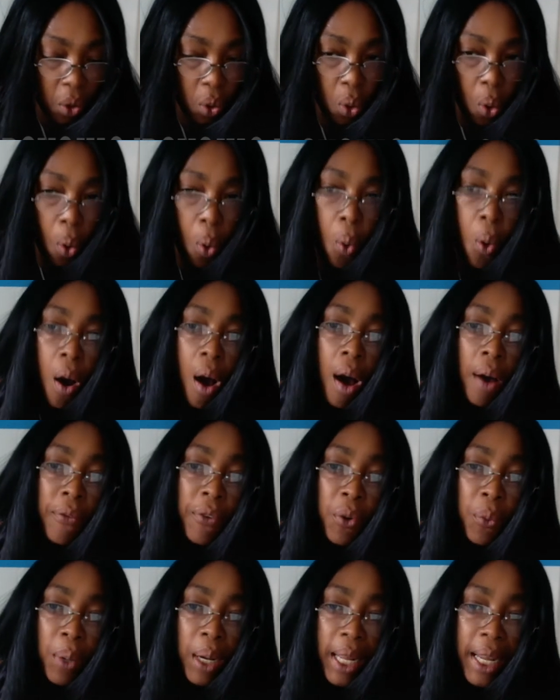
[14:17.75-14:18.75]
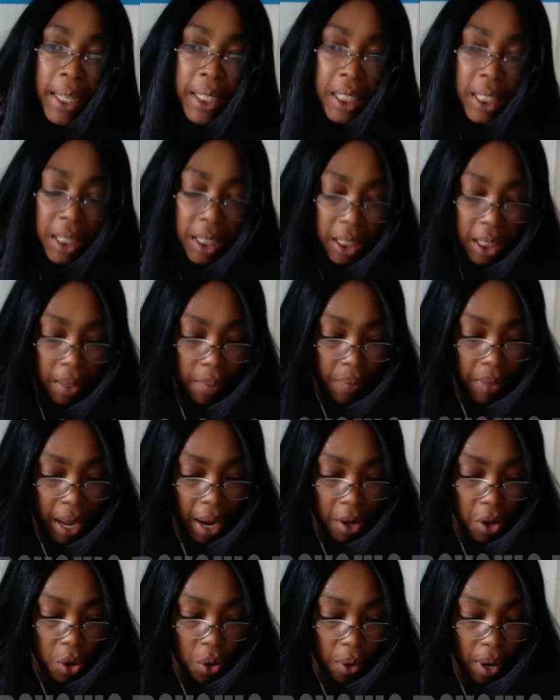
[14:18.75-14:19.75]
go of a relationship
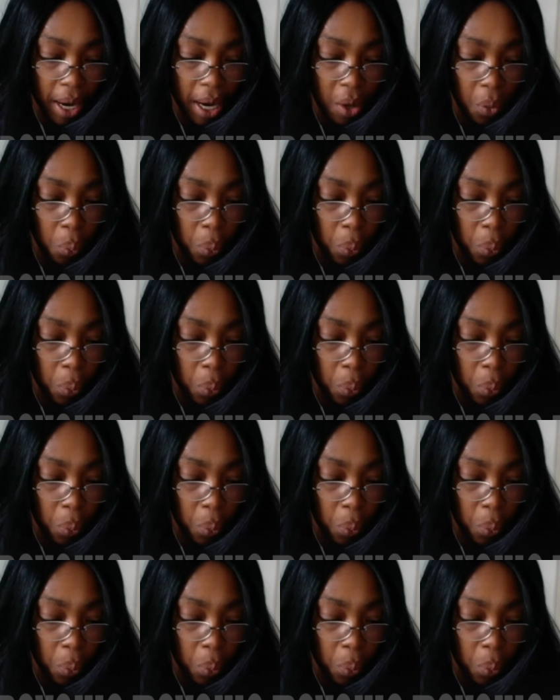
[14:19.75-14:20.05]
that you're in.